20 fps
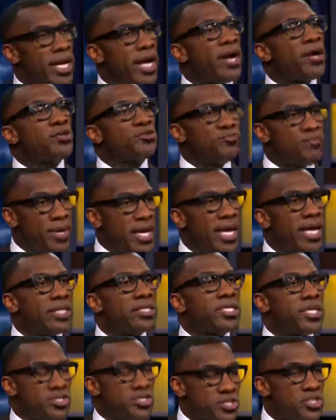McNair is
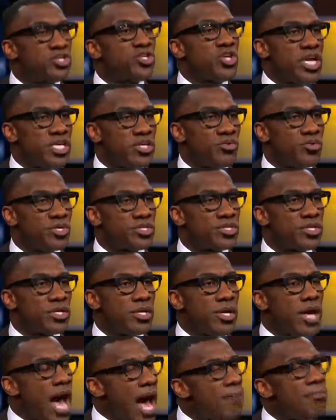being disingenuous.
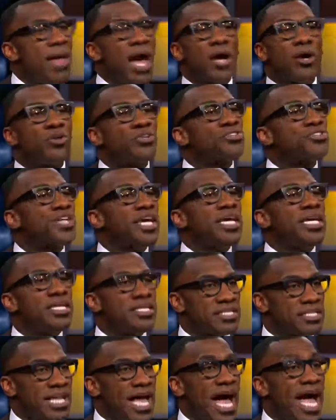I'm not going to
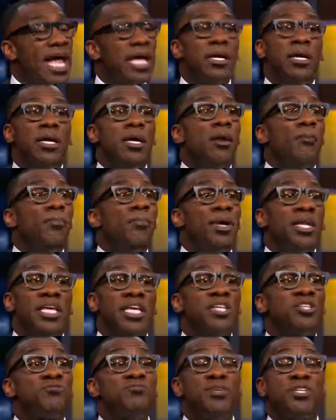say he's lying,
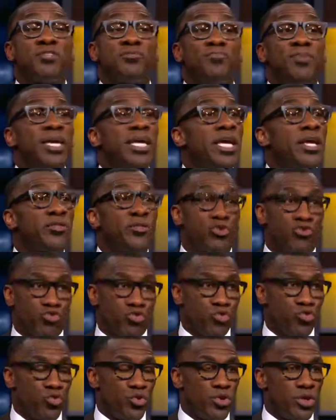but he's misspeaking the
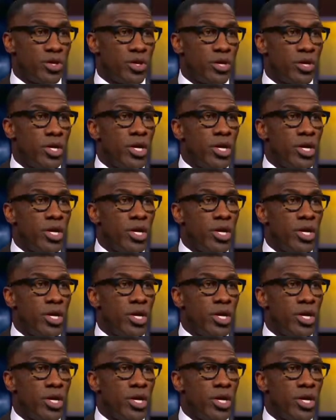truth.